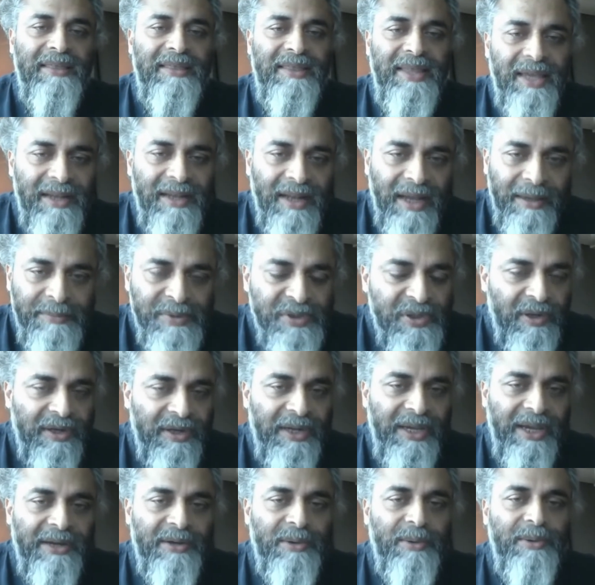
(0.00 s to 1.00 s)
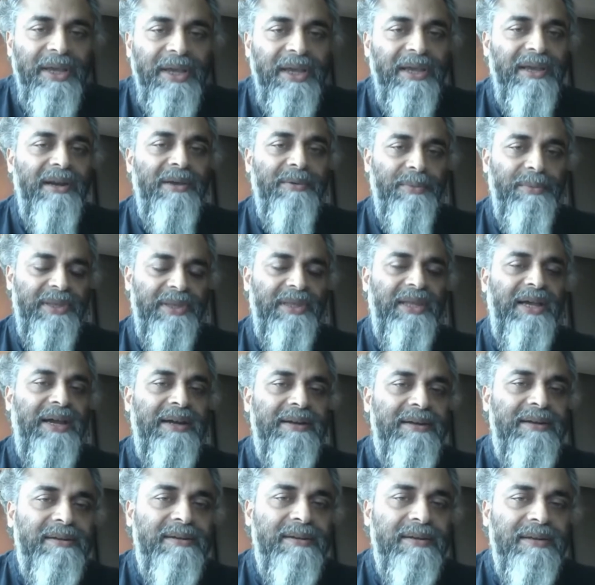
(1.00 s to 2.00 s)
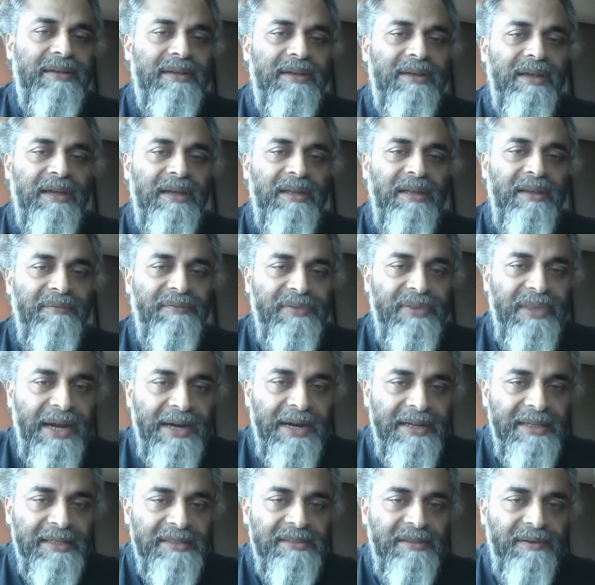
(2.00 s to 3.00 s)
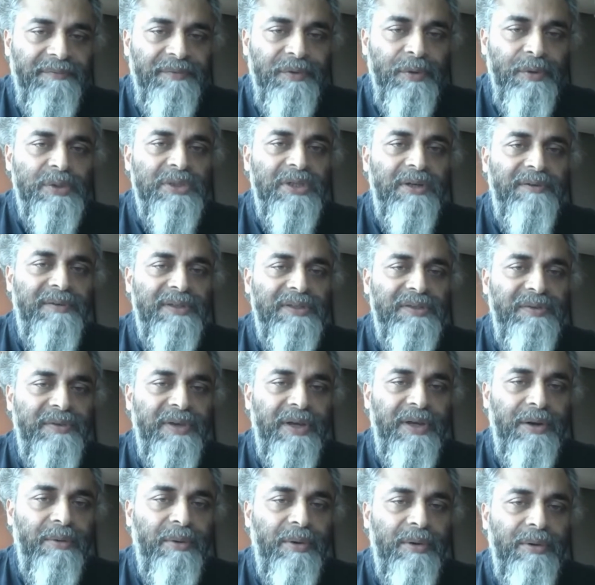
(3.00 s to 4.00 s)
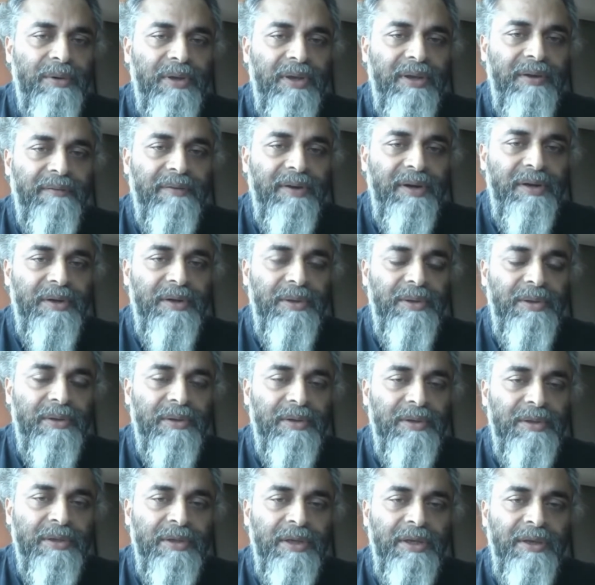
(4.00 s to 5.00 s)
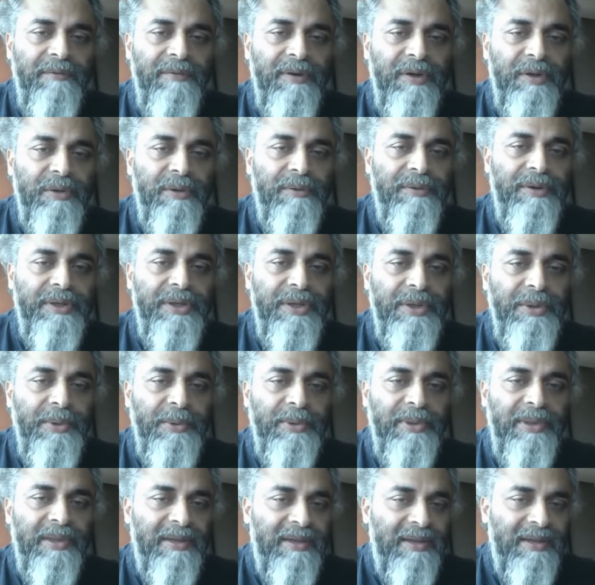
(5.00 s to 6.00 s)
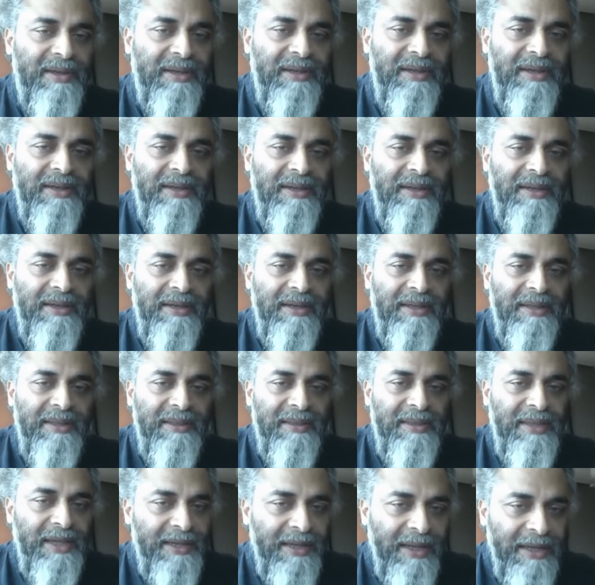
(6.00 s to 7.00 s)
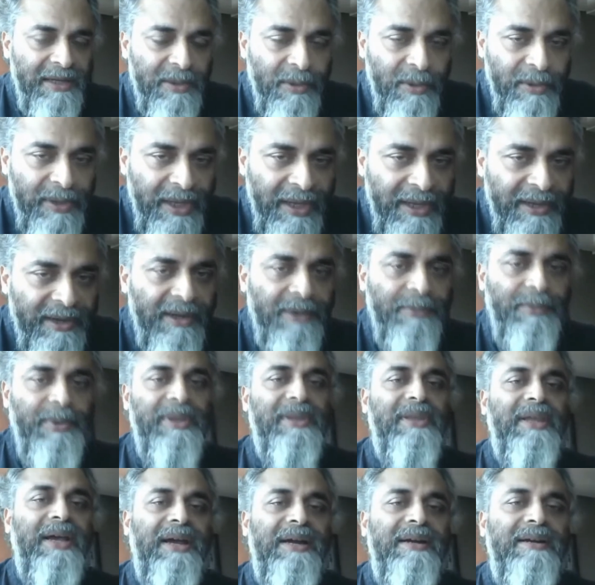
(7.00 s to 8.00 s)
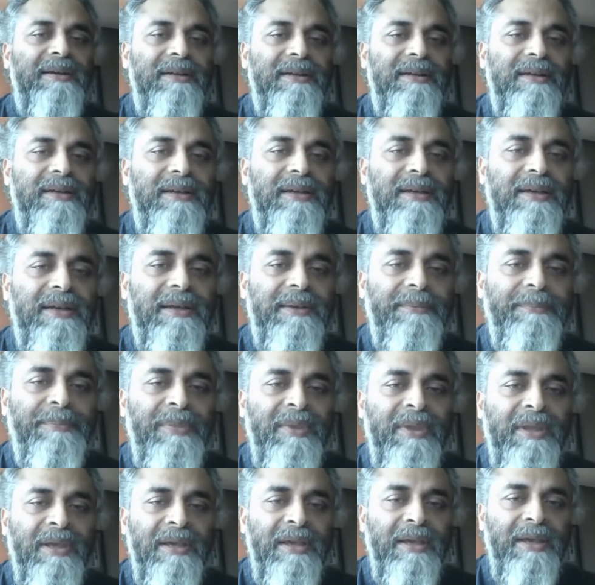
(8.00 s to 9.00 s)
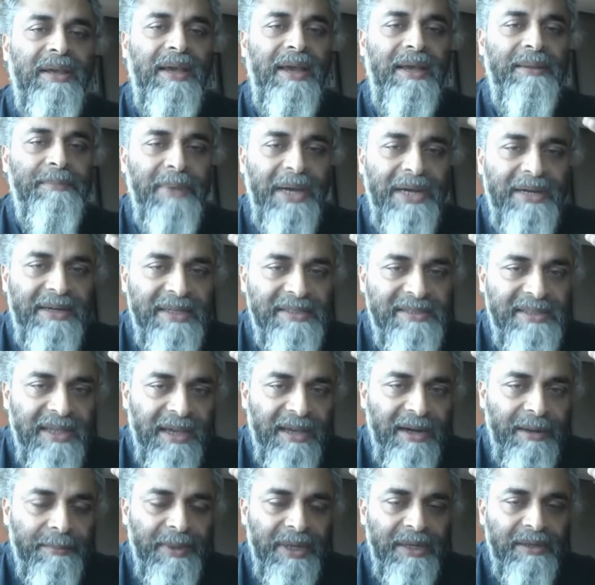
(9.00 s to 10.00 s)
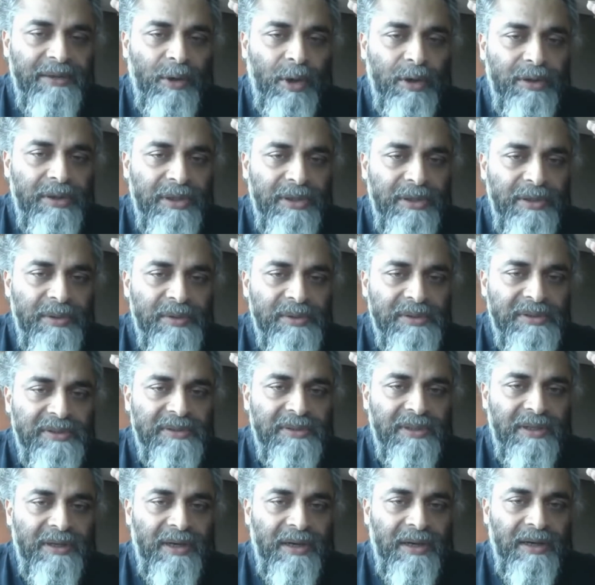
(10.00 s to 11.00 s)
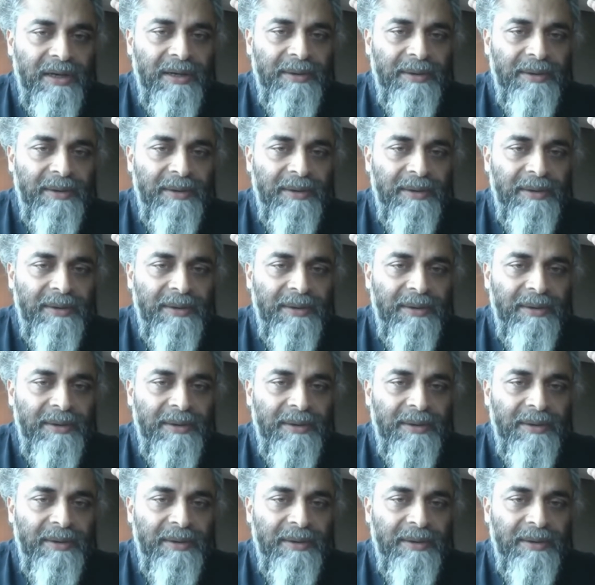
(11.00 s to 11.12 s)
then I'm sorry, I don't agree with that. And if that is the future which we are going to give it to our youth, then I don't agree with that. And my disagreement continues